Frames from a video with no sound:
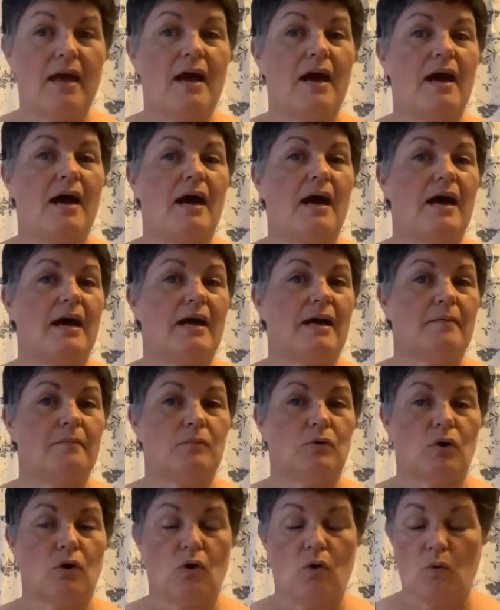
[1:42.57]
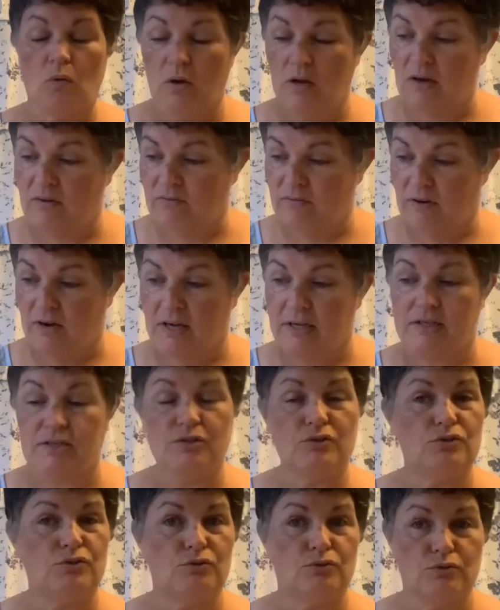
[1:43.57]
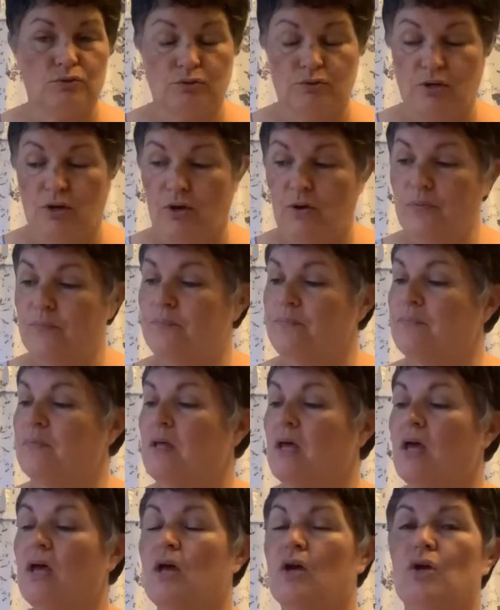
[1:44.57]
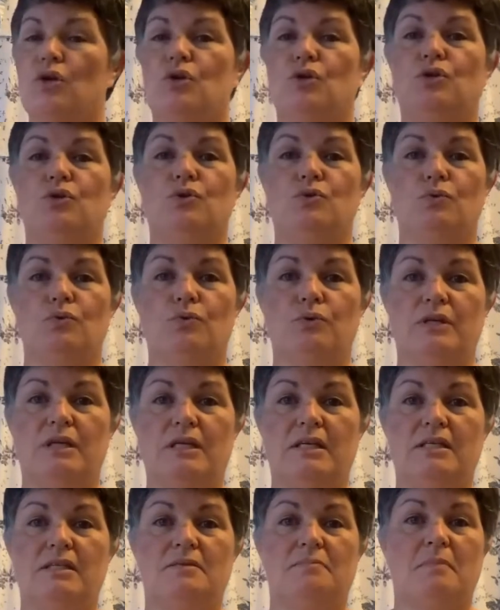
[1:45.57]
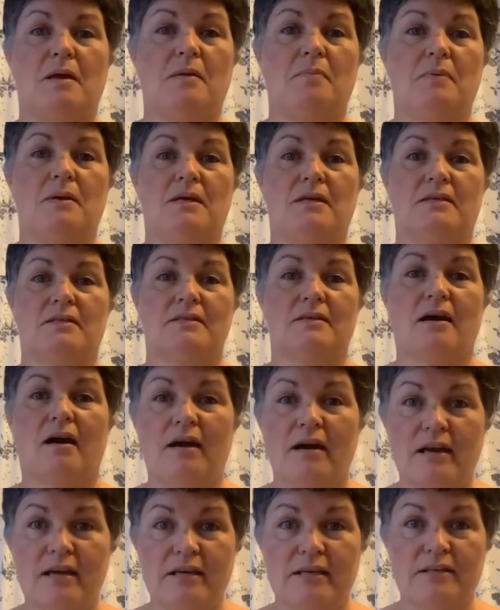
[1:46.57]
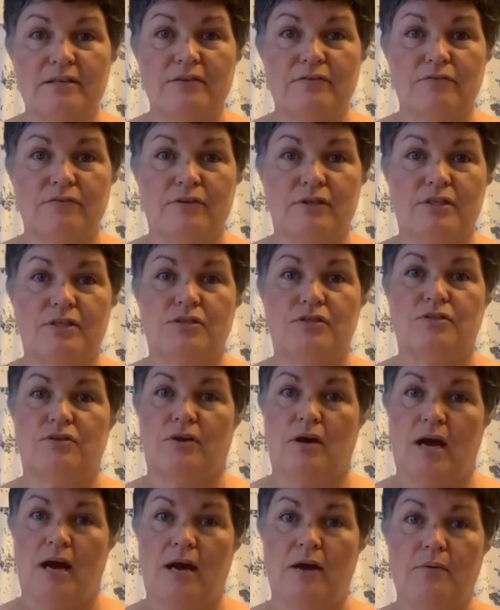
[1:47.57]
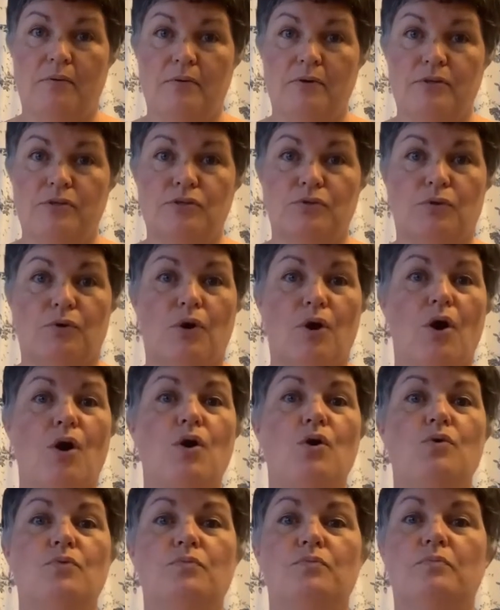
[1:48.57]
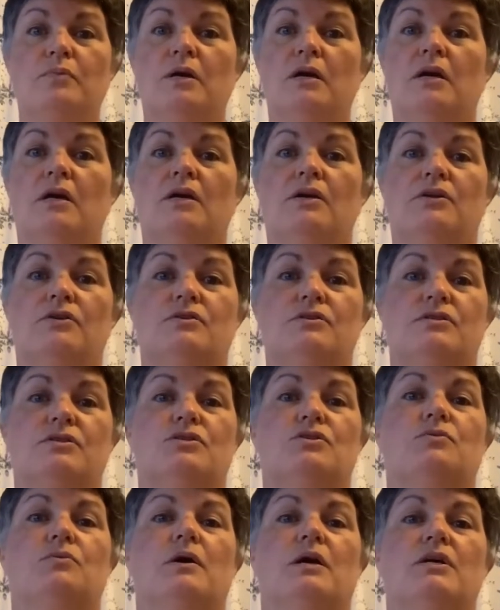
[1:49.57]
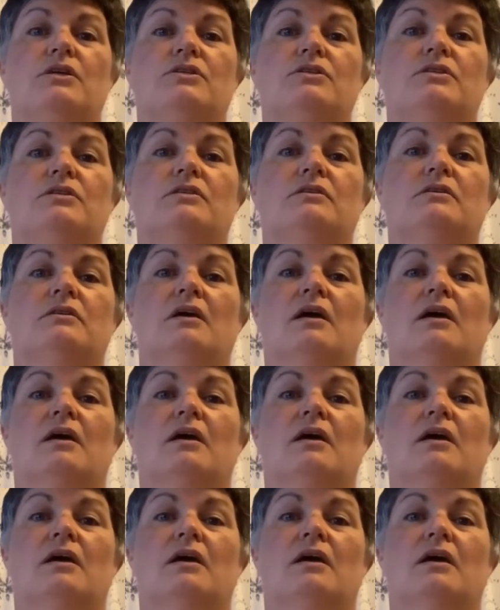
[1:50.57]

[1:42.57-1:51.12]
I am not qualified to do so. Your needs may be entirely different to ours, your home, your situation.